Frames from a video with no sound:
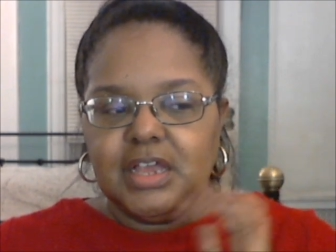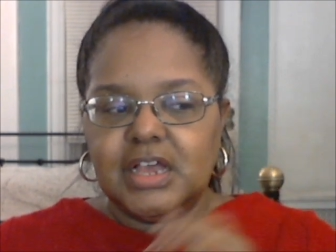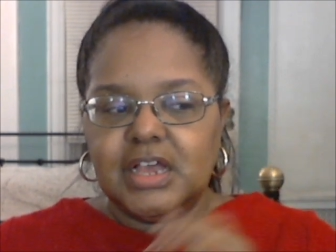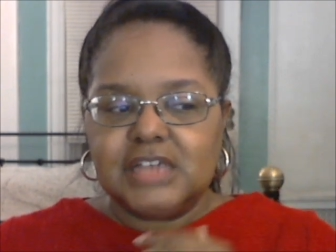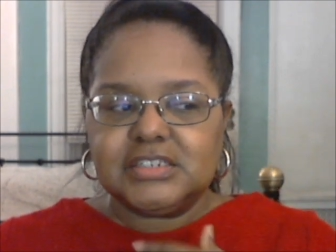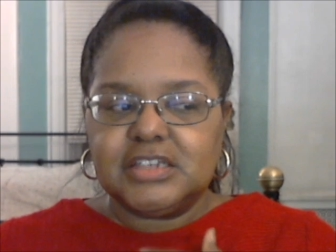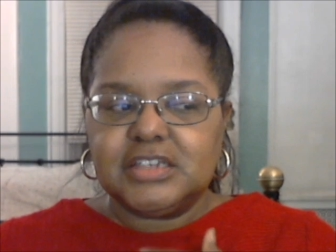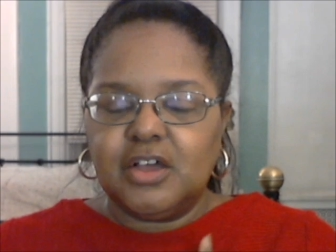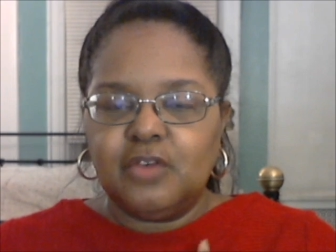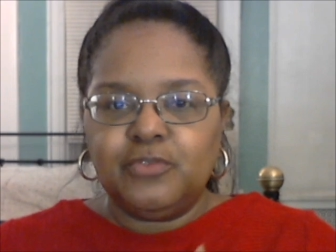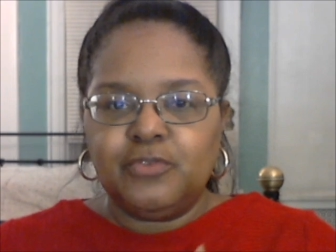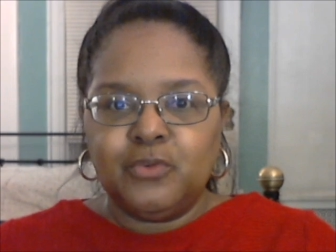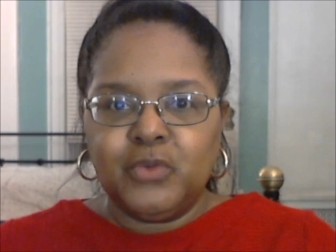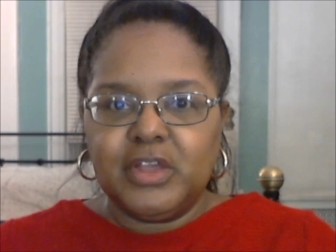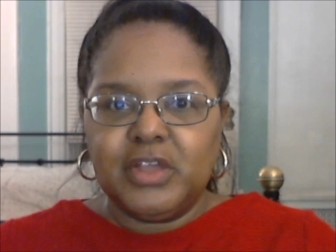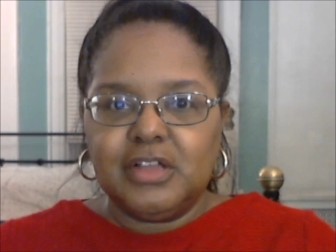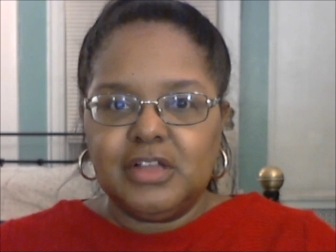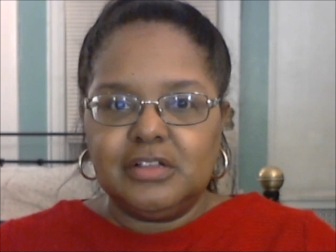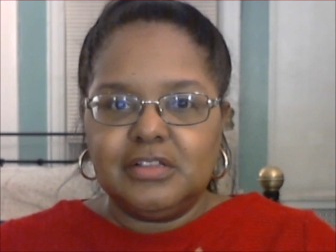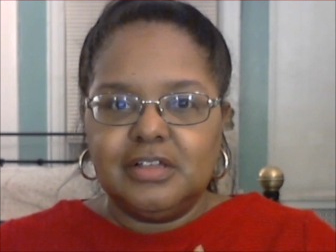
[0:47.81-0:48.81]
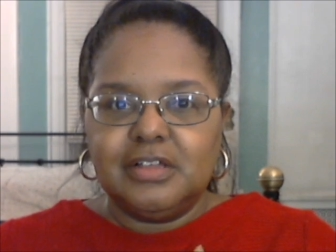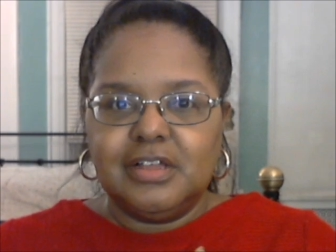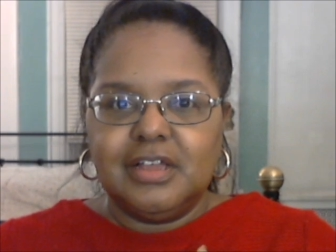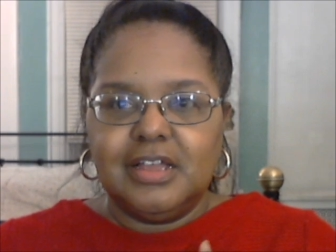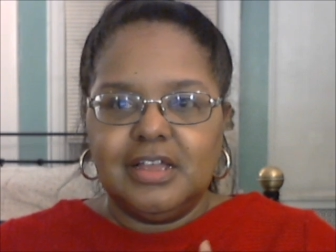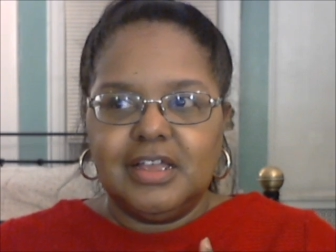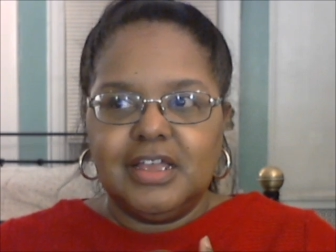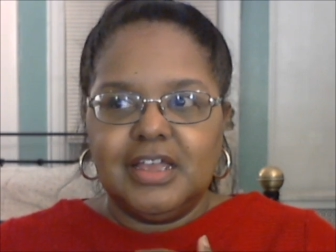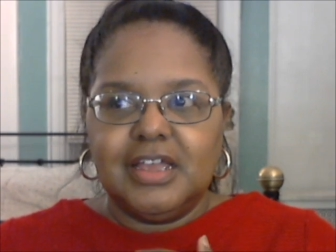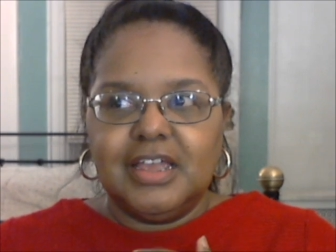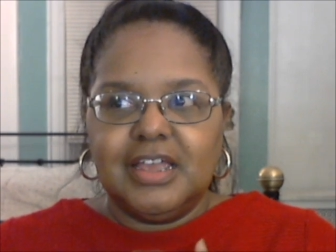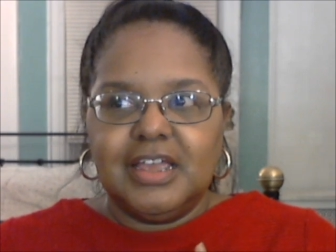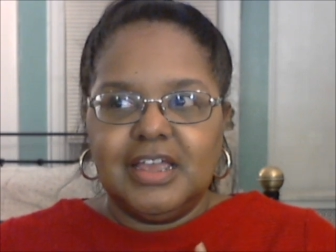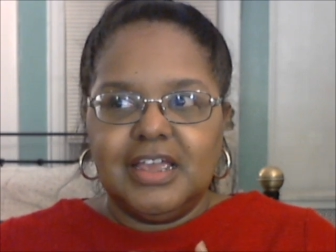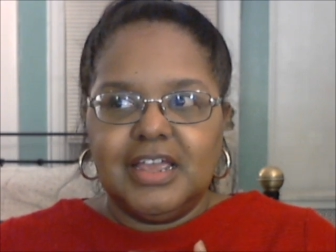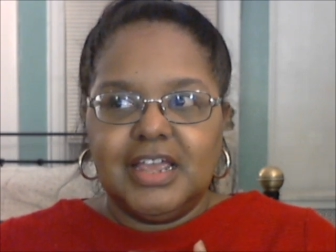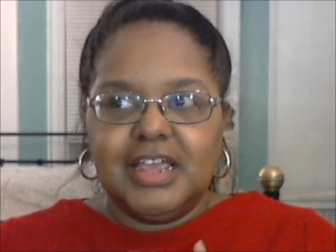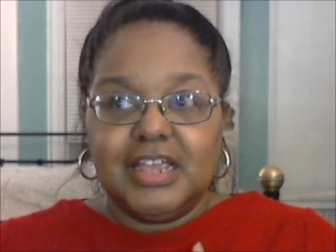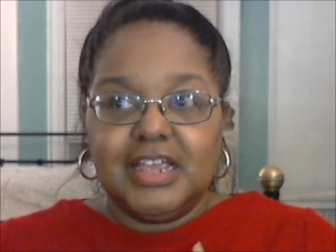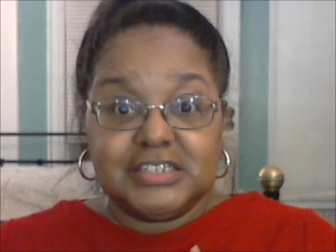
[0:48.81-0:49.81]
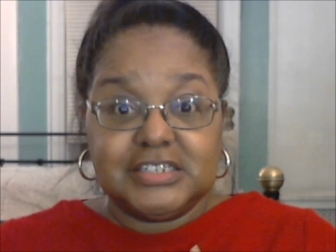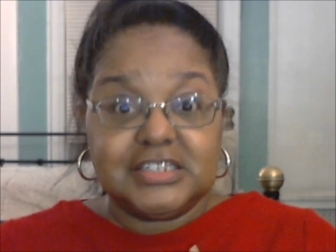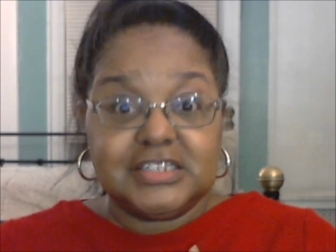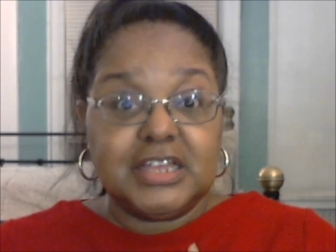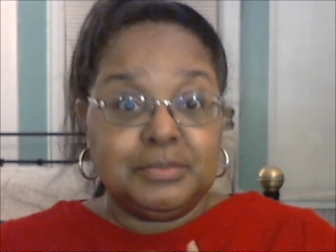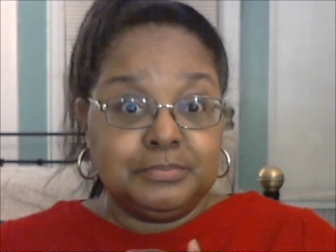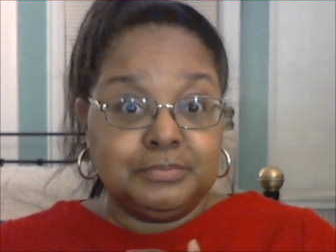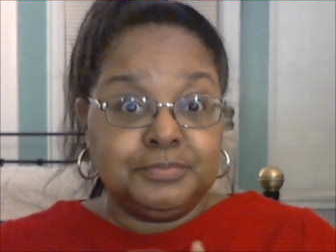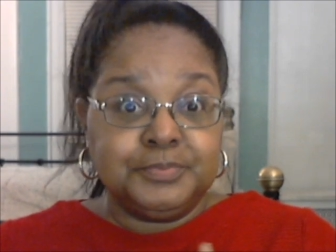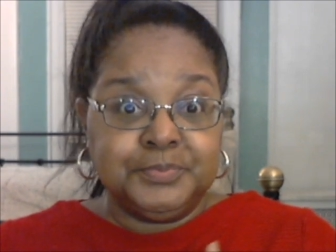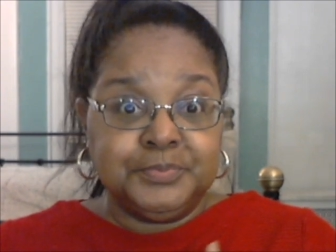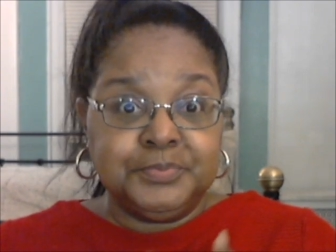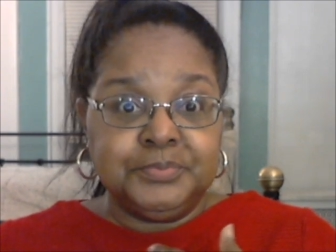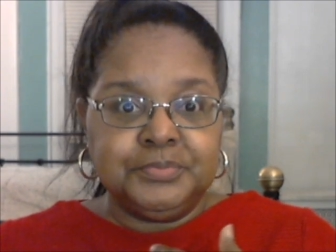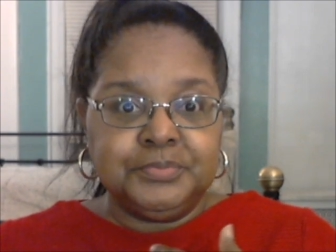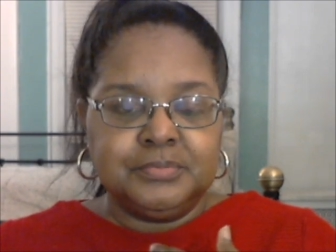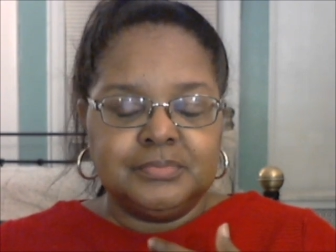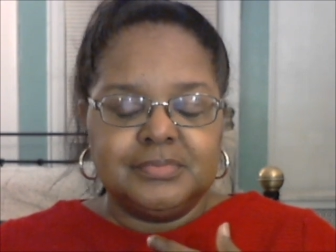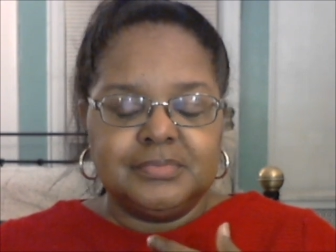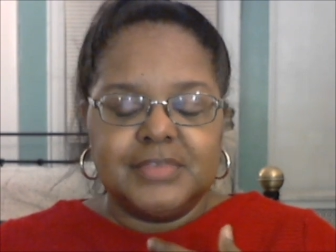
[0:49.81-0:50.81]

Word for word: I said, "Oh, for real?" And she said, "Mm-hmm."